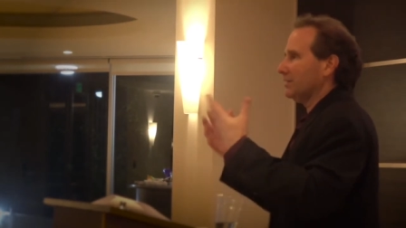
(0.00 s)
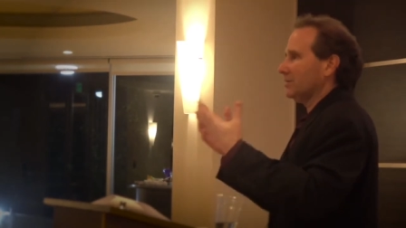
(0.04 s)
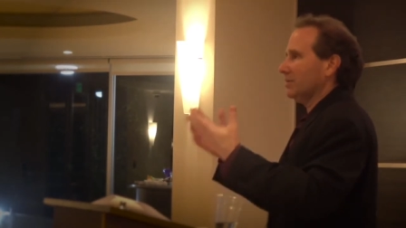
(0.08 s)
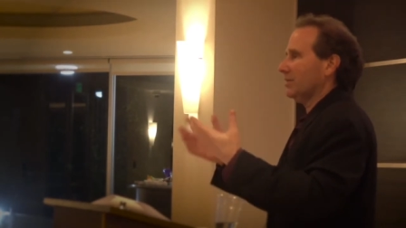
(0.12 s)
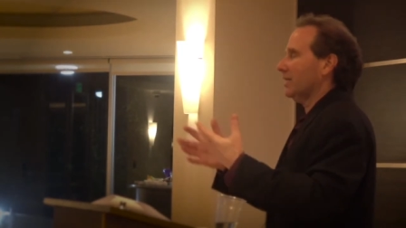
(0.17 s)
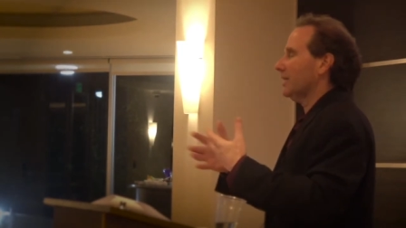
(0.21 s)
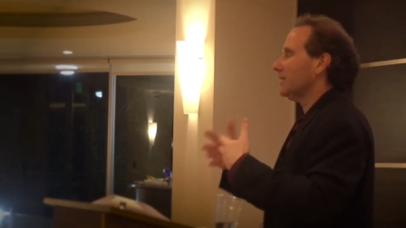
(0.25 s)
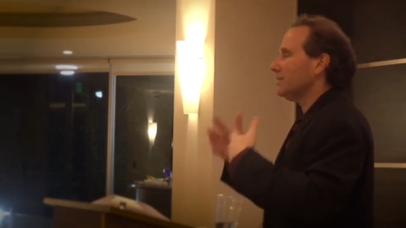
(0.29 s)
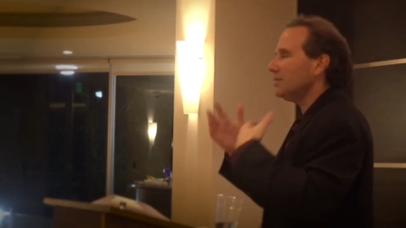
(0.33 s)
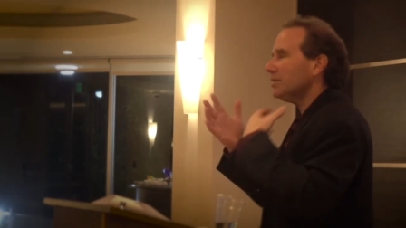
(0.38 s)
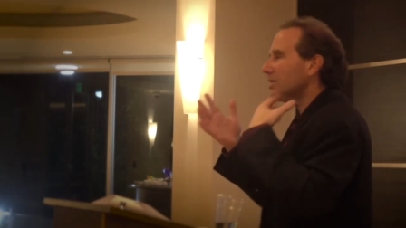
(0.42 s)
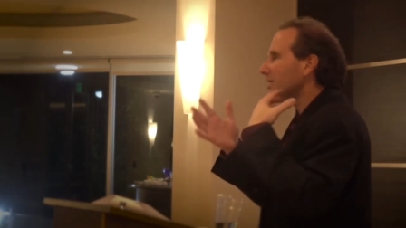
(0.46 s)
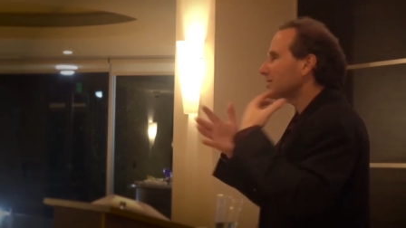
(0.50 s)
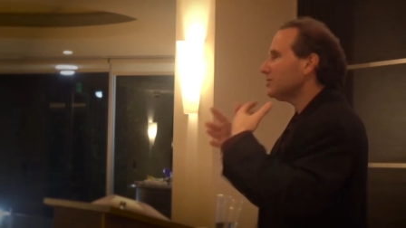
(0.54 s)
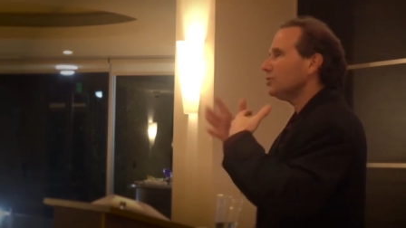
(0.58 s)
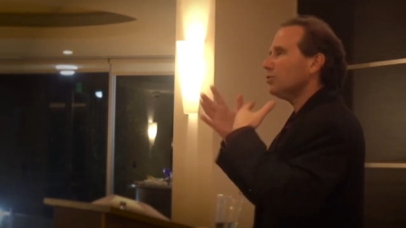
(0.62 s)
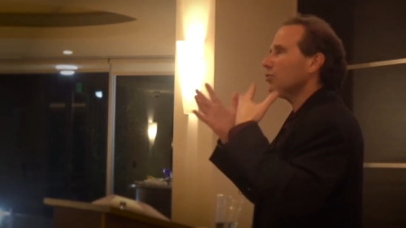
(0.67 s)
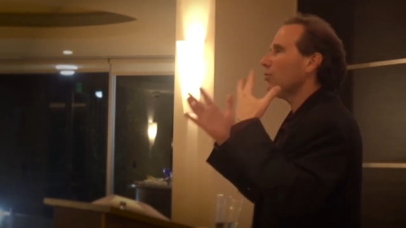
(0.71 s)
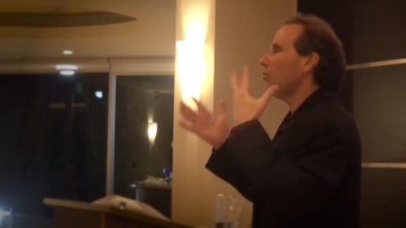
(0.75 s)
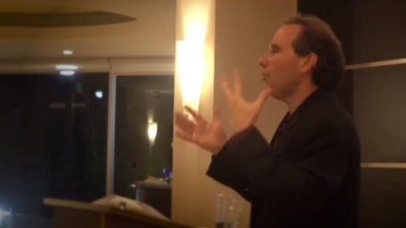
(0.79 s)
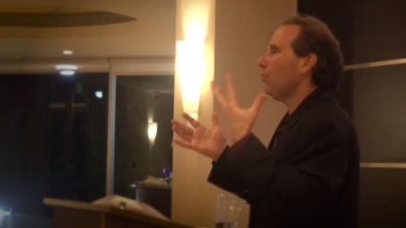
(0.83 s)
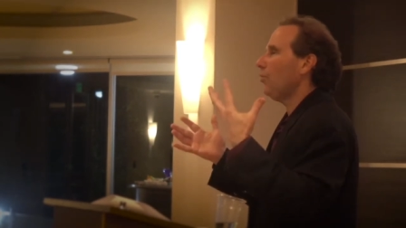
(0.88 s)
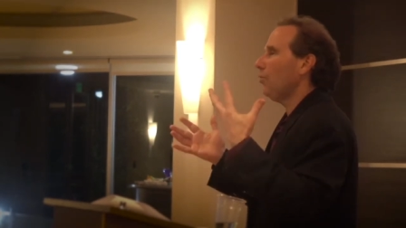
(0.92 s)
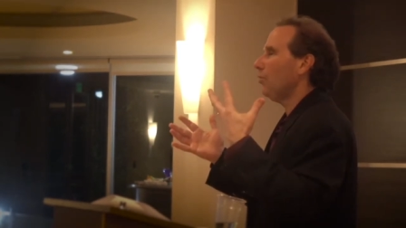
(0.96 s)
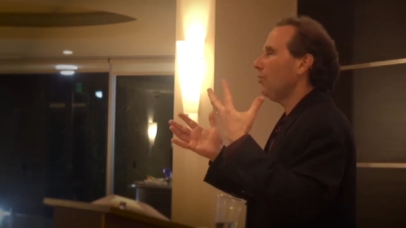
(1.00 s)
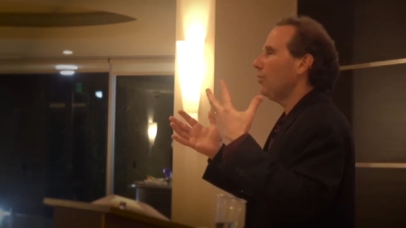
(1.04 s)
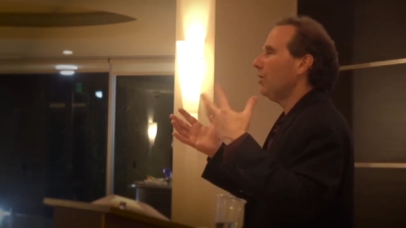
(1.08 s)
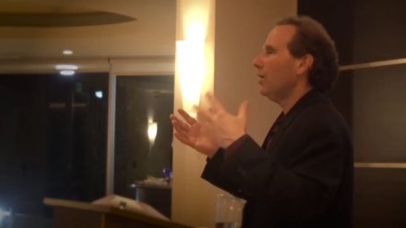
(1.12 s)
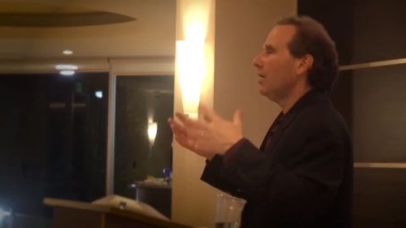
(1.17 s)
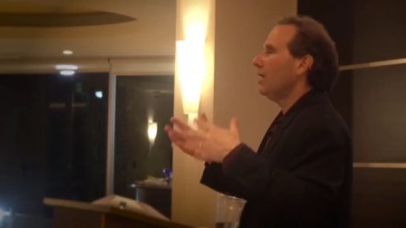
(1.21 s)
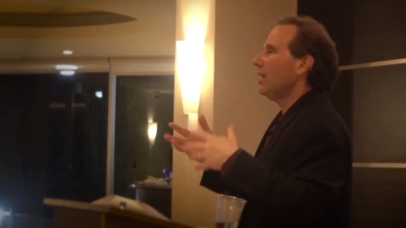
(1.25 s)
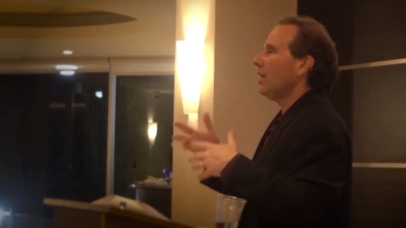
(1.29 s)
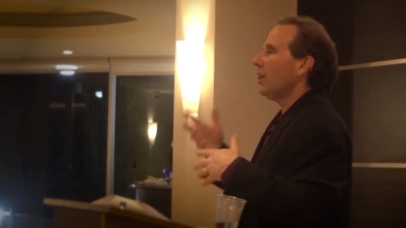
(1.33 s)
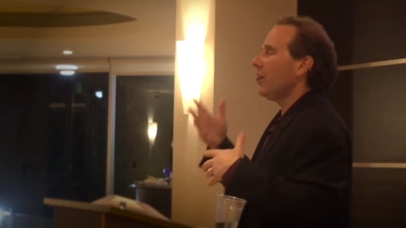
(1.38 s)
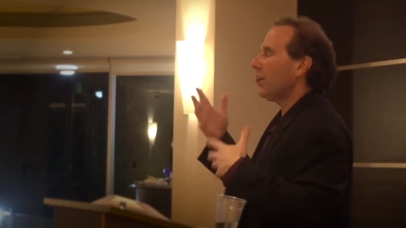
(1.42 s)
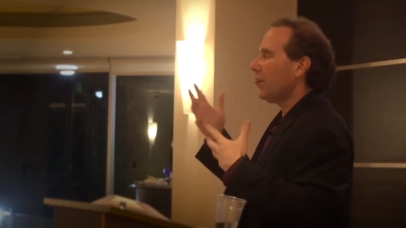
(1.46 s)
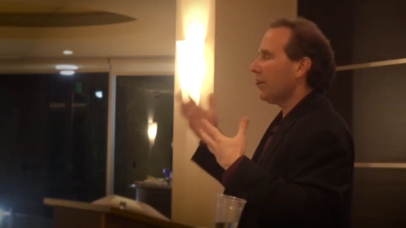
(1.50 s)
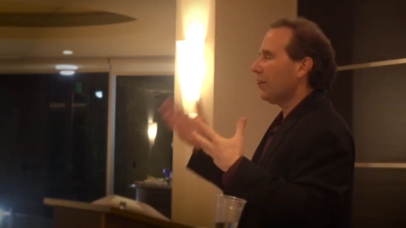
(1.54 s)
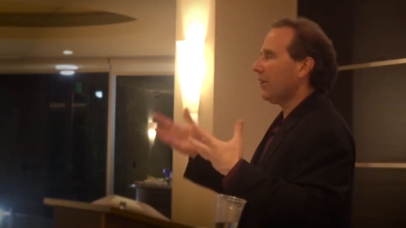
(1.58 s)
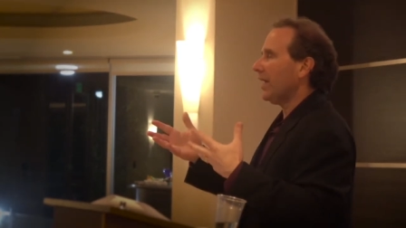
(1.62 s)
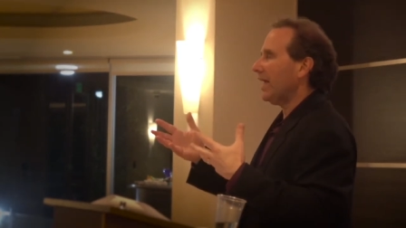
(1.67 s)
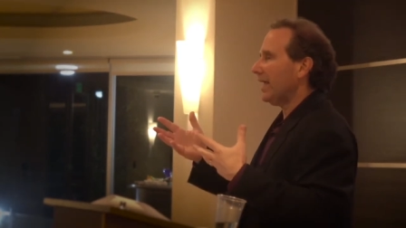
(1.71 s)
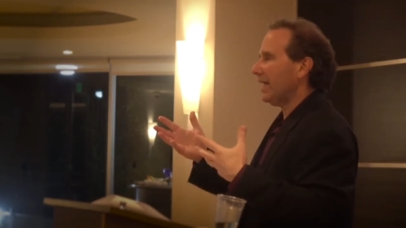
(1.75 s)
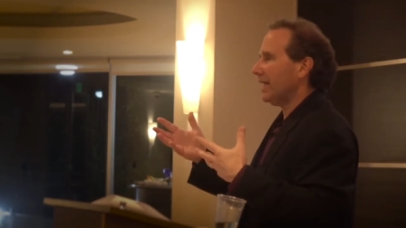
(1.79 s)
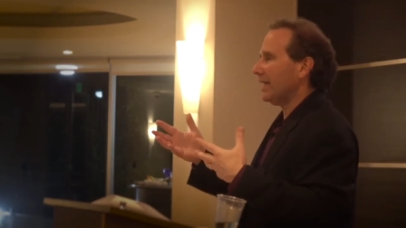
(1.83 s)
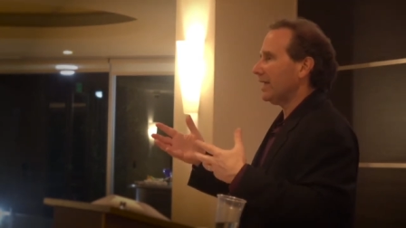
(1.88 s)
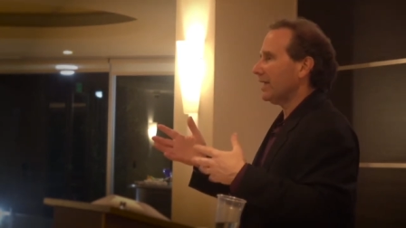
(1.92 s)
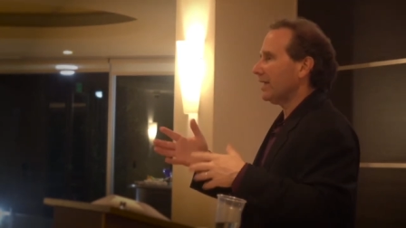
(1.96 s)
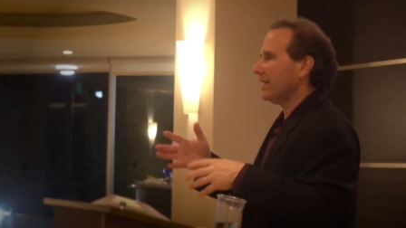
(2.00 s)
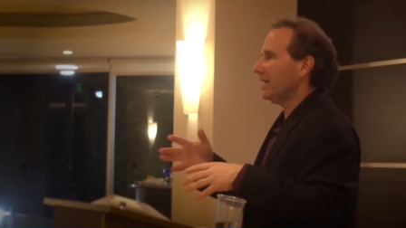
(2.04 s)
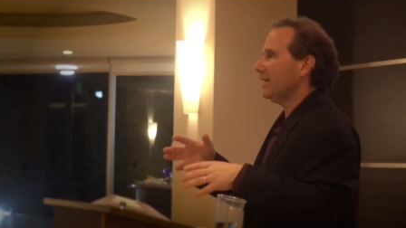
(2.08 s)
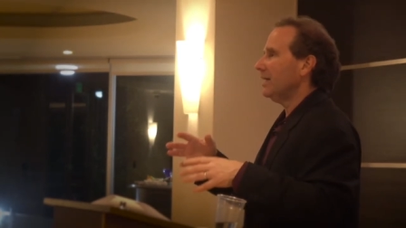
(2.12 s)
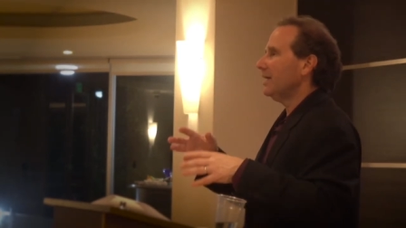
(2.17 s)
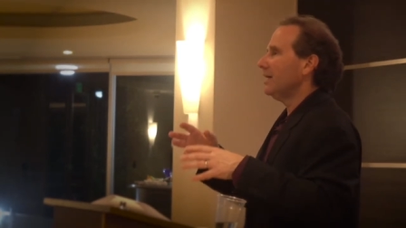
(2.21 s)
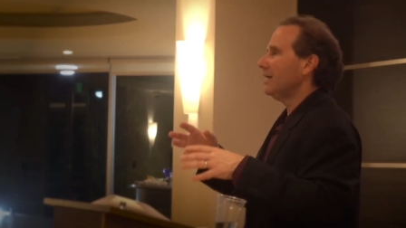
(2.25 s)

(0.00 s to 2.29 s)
So, that, so that's their whole thing.